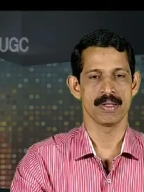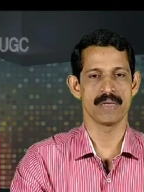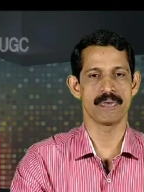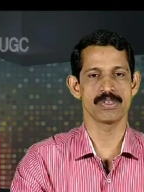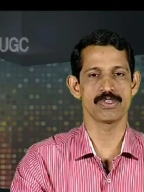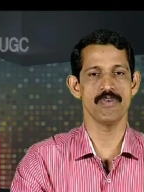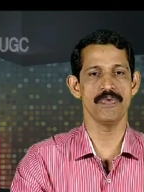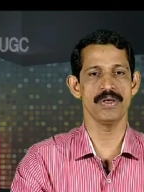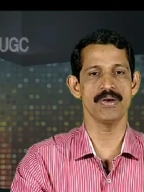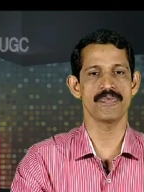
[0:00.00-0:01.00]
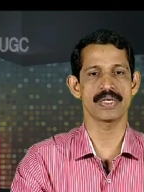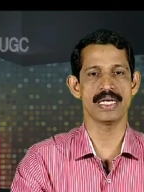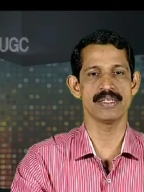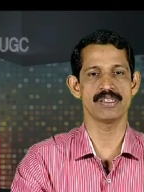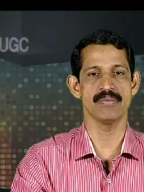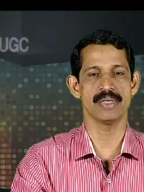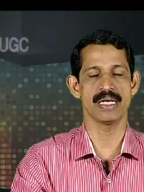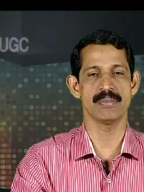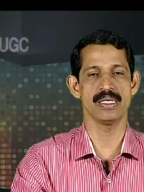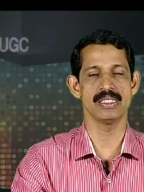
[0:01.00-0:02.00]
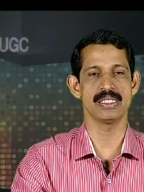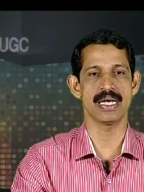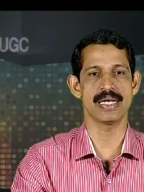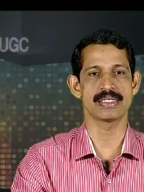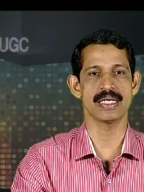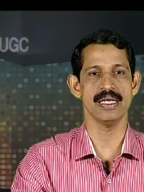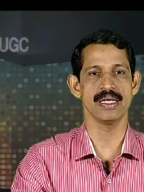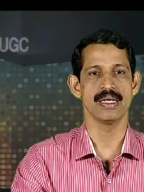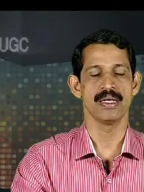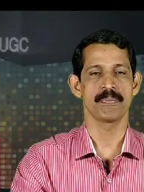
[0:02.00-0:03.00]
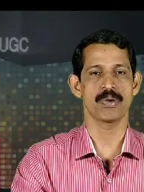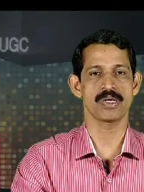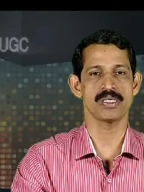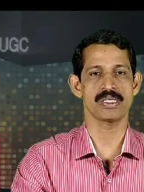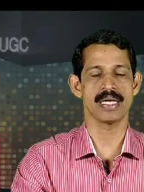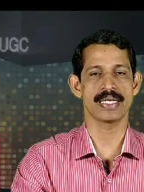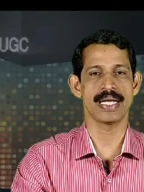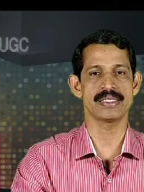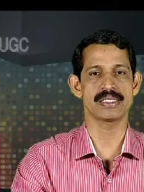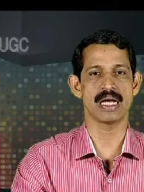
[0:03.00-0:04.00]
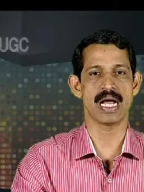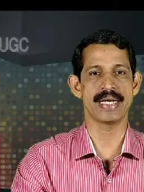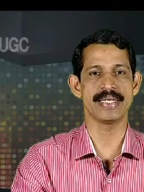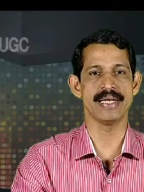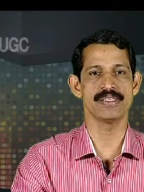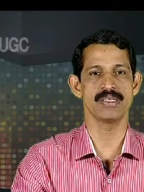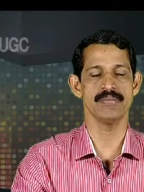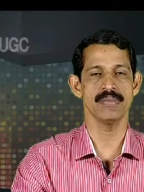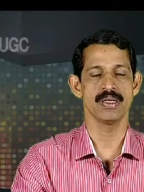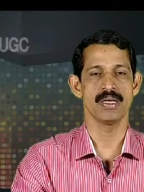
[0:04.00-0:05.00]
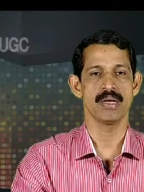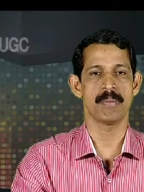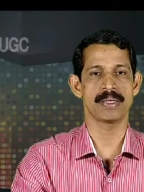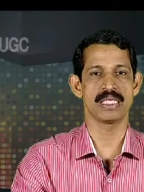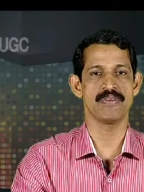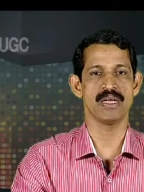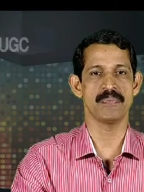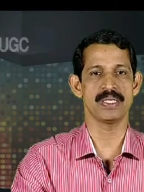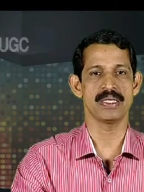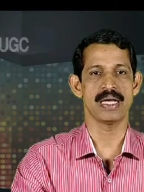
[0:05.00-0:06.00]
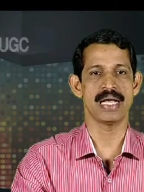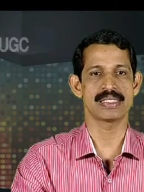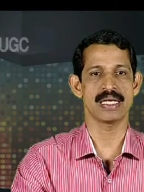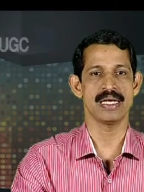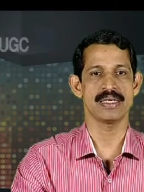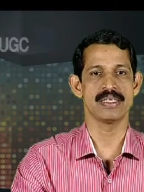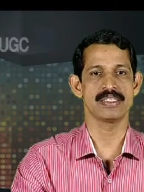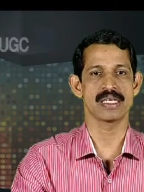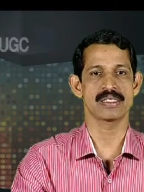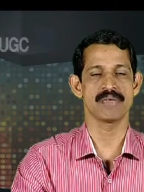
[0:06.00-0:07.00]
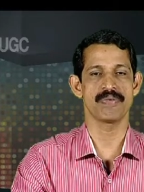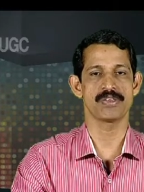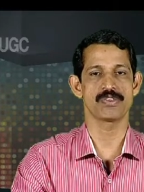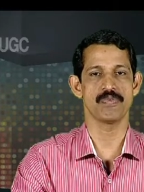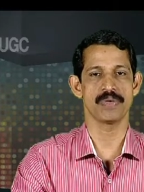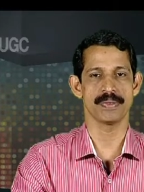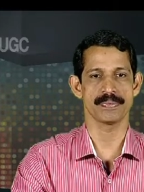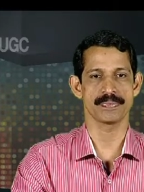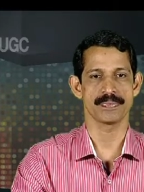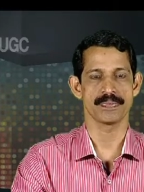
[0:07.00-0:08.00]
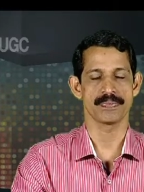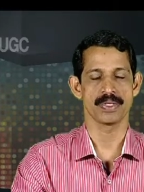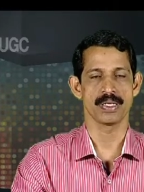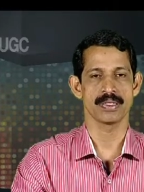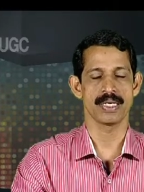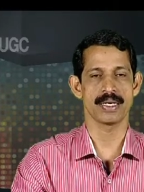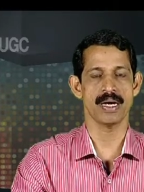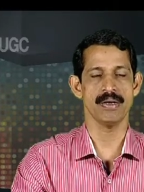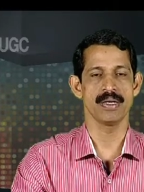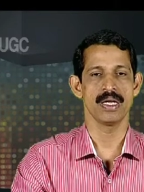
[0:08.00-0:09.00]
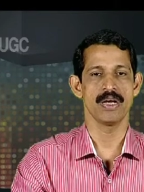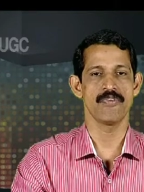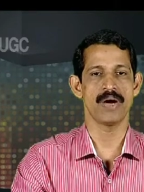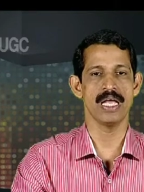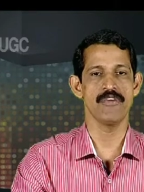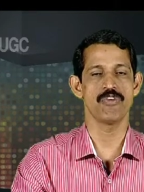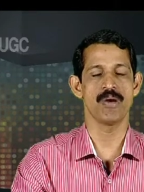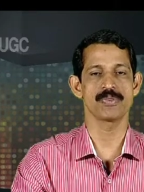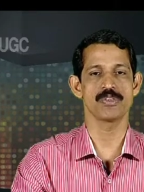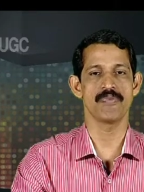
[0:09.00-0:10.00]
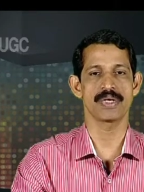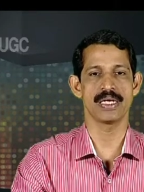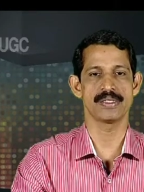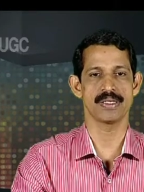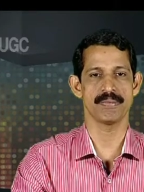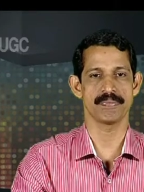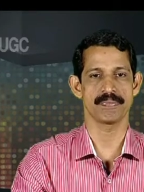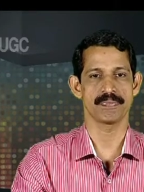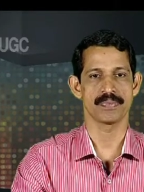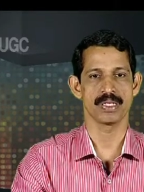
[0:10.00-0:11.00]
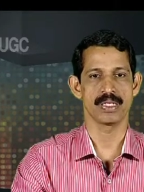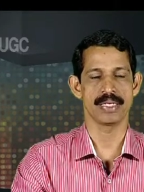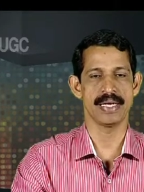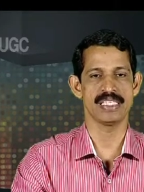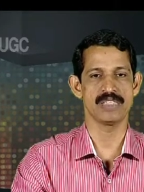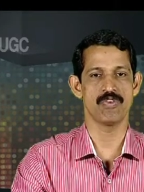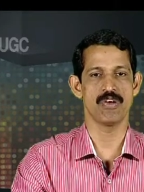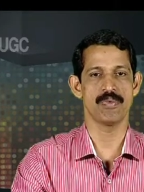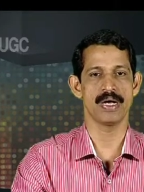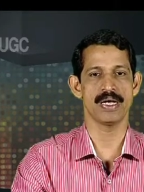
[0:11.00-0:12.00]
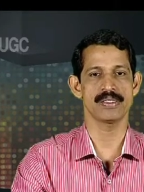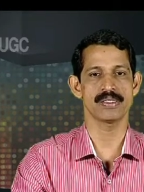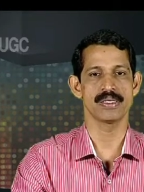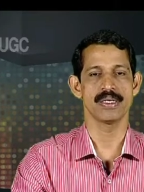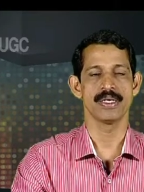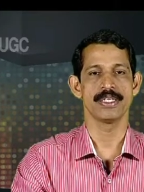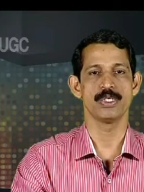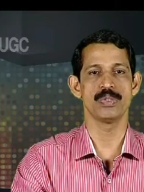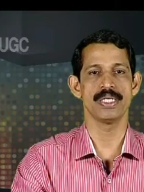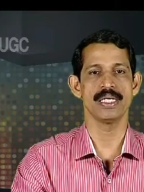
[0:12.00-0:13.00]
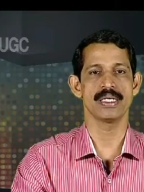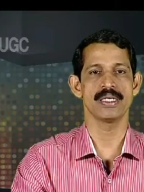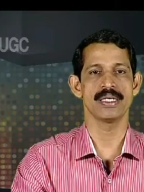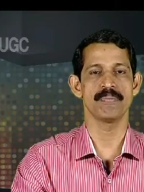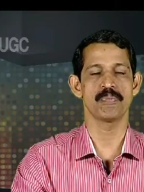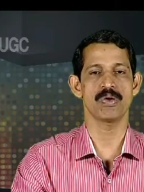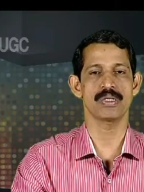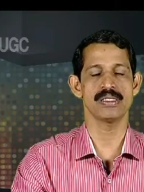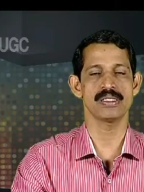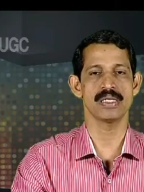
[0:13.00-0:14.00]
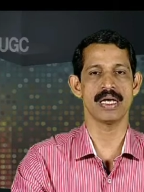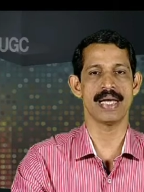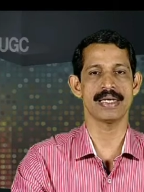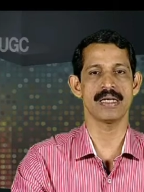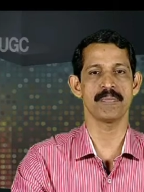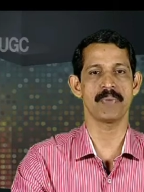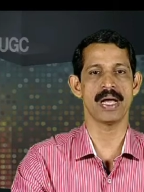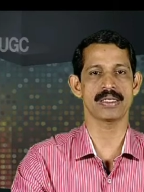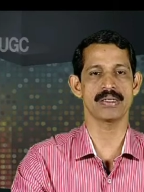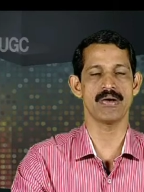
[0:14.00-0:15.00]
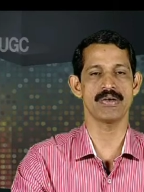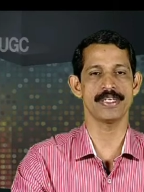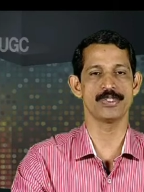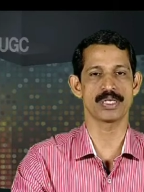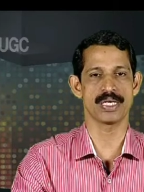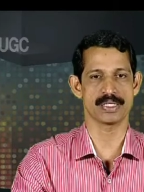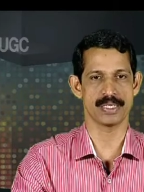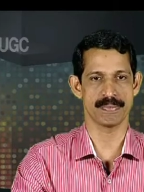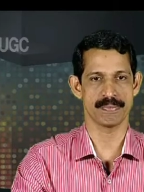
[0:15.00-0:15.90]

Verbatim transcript: The philosophy of realism emerged as a protest against idealism, but developed as a distinct philosophy. There are five forms of realism. Each form has unique importance and impact on education.